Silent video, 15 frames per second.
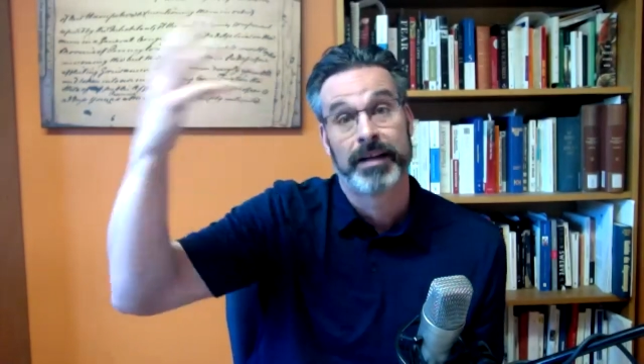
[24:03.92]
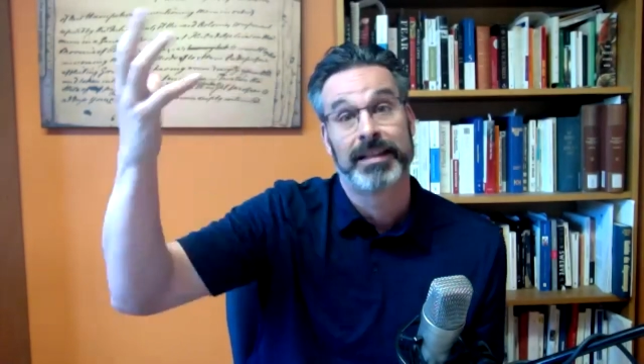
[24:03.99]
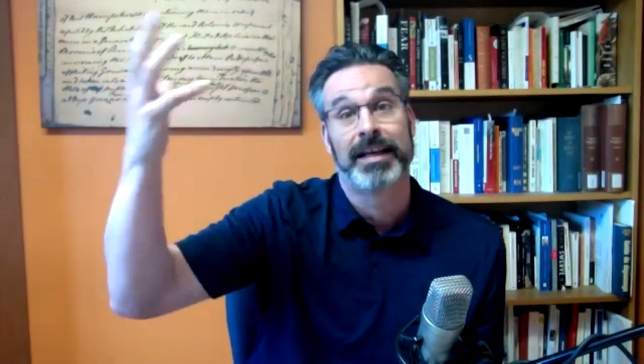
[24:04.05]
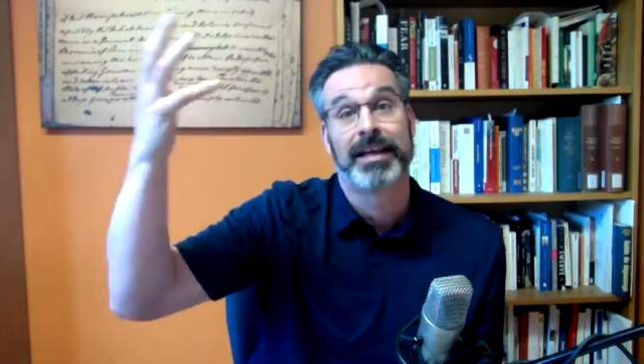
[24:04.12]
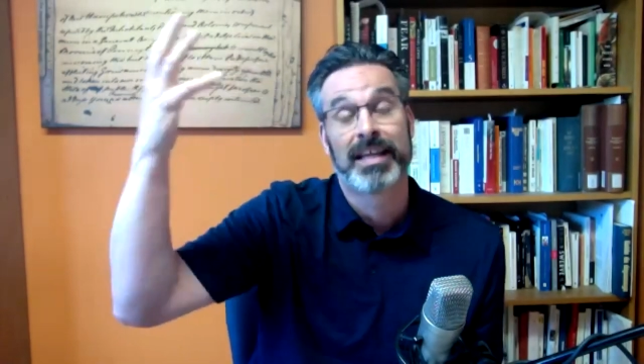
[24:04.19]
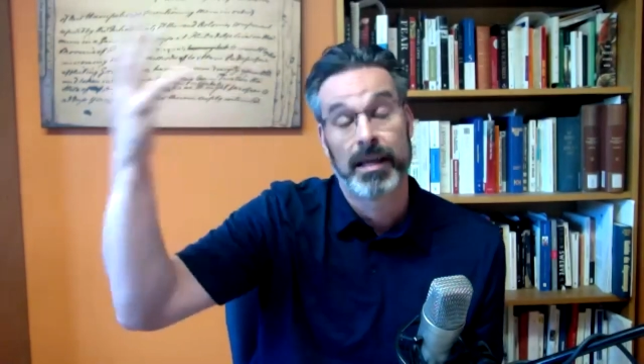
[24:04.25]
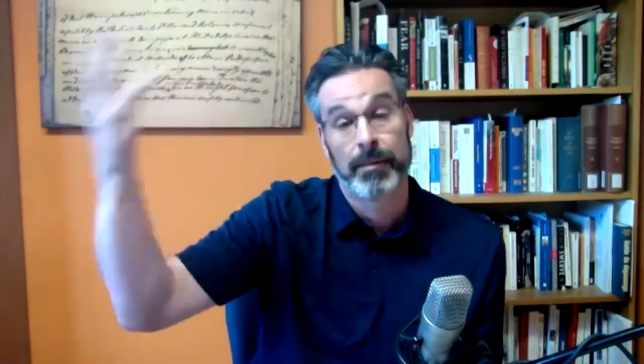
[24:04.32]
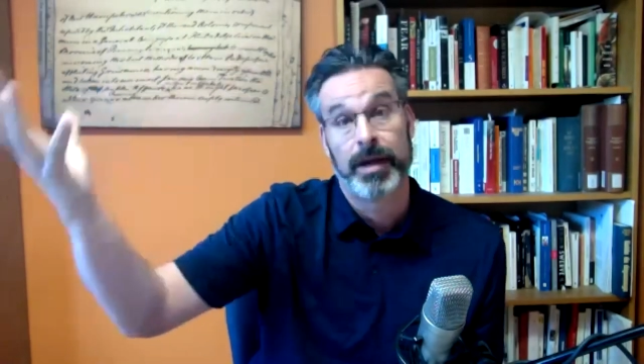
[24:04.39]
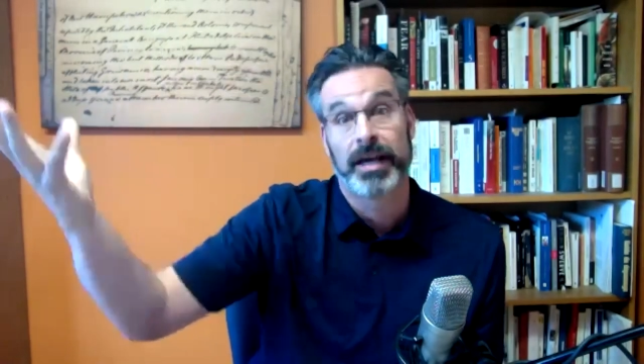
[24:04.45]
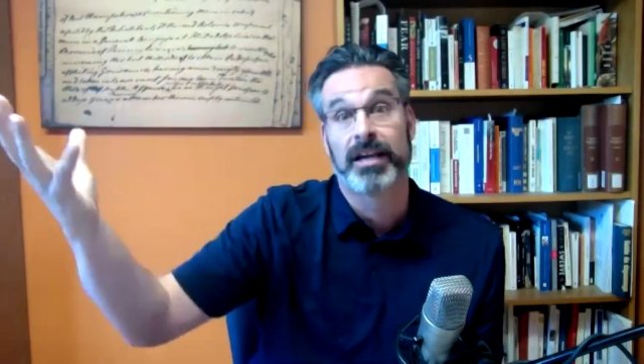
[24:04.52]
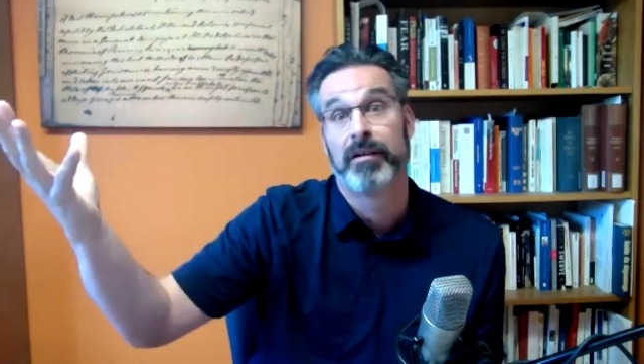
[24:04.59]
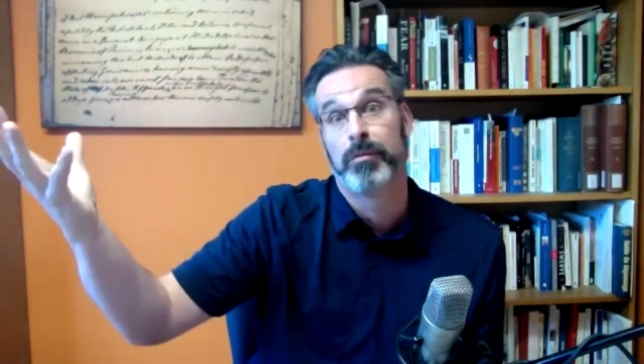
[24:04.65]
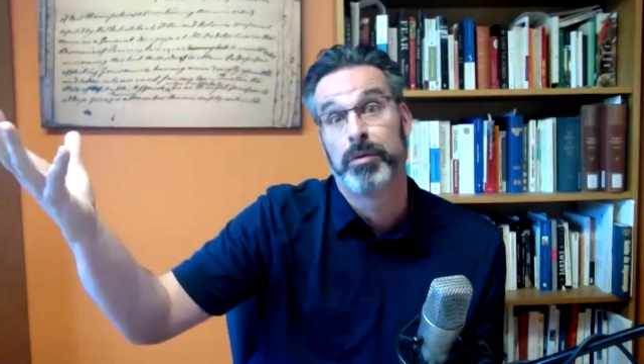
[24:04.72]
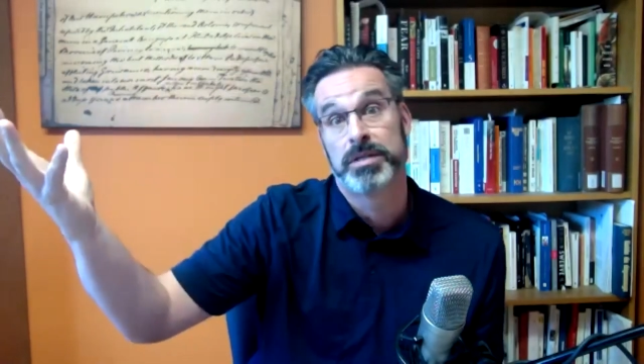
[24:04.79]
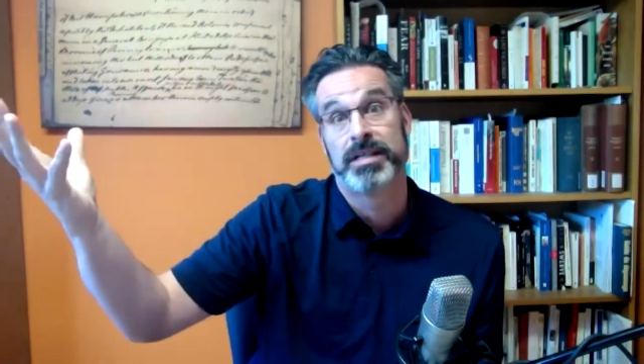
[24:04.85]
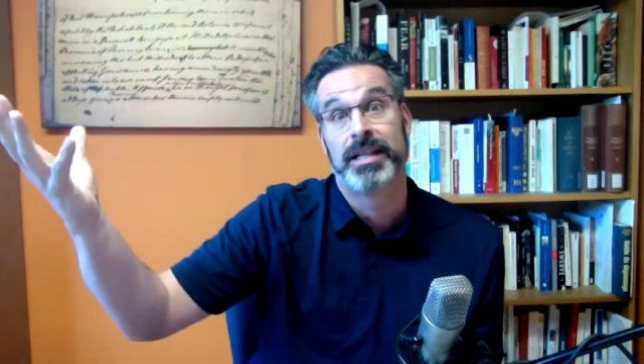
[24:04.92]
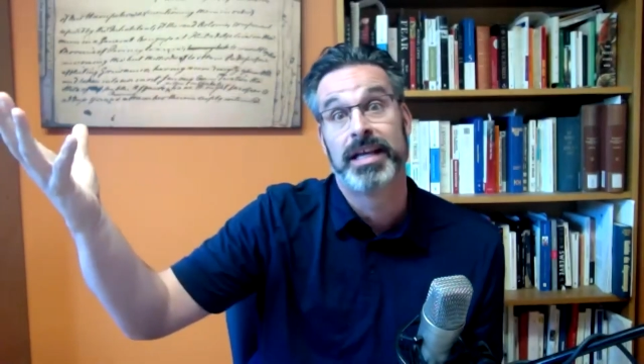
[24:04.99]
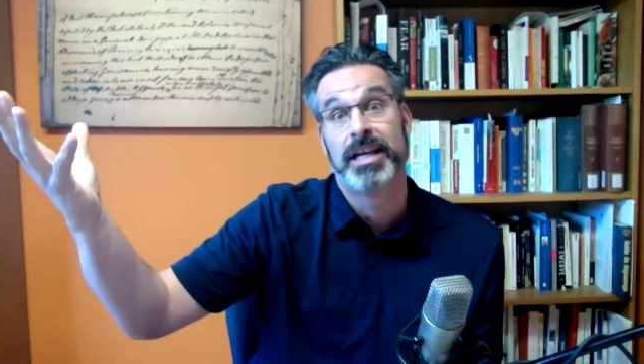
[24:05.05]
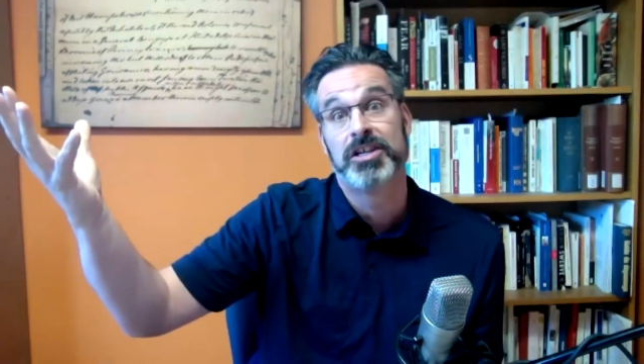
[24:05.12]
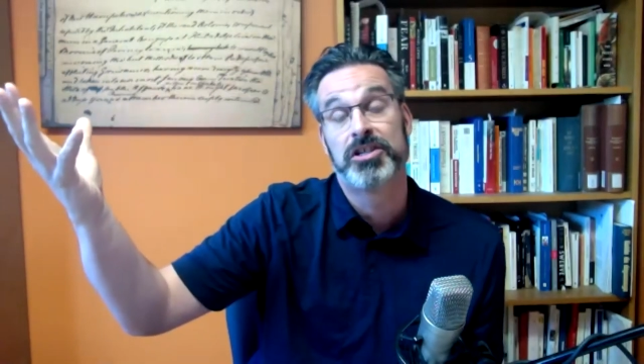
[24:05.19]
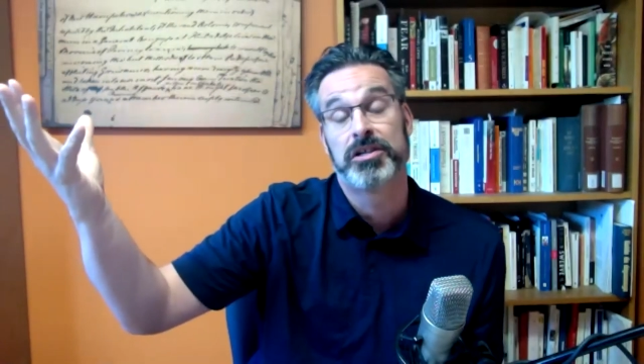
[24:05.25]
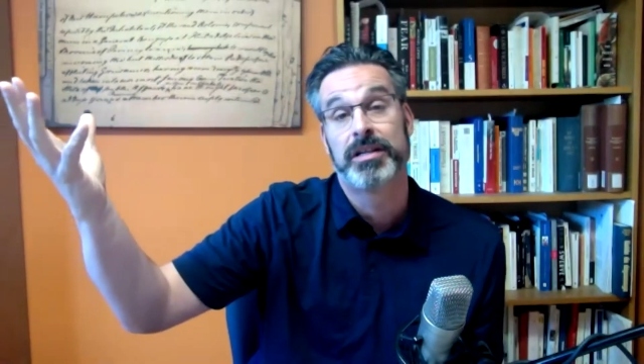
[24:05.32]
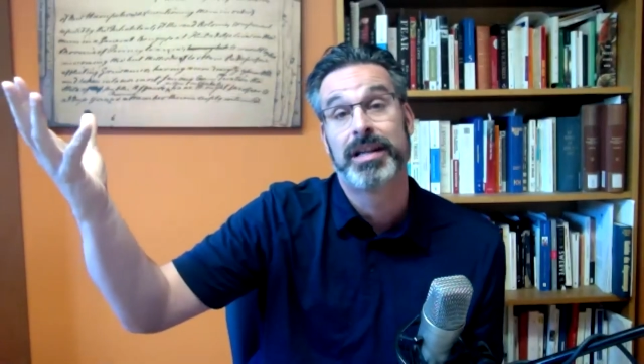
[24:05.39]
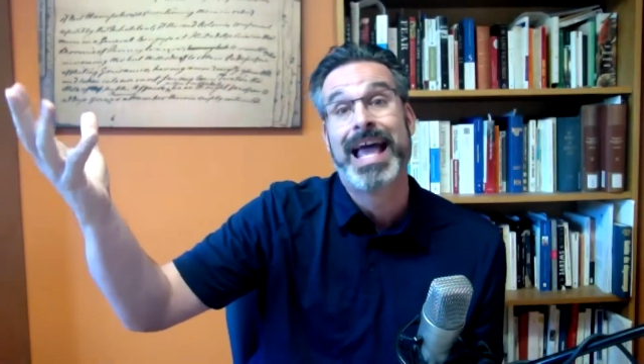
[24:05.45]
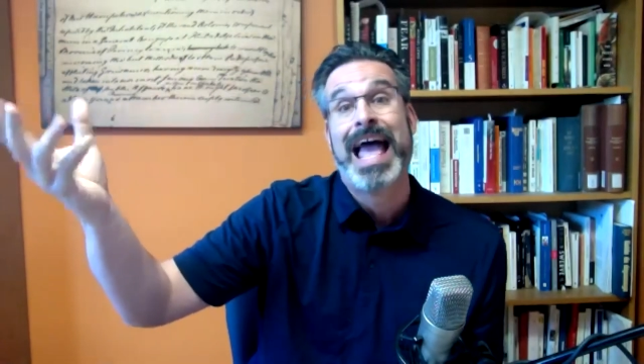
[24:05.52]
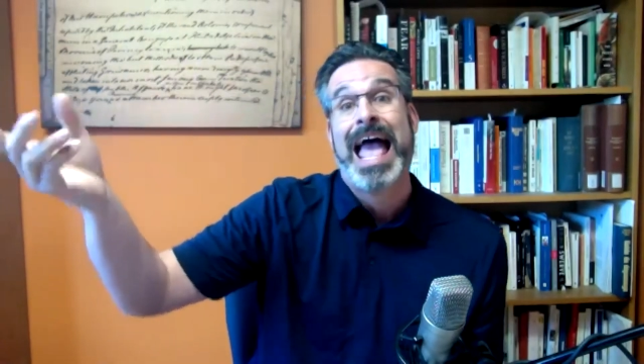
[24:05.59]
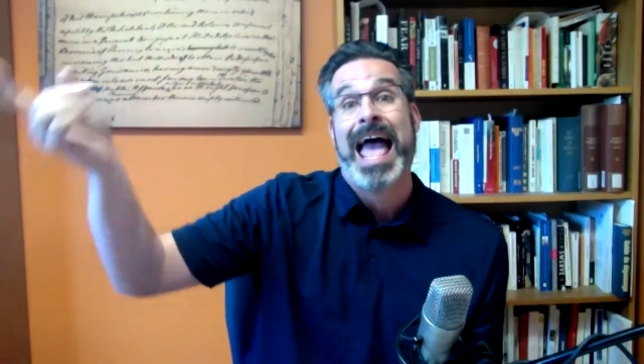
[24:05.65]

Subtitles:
that Quebec was a nation.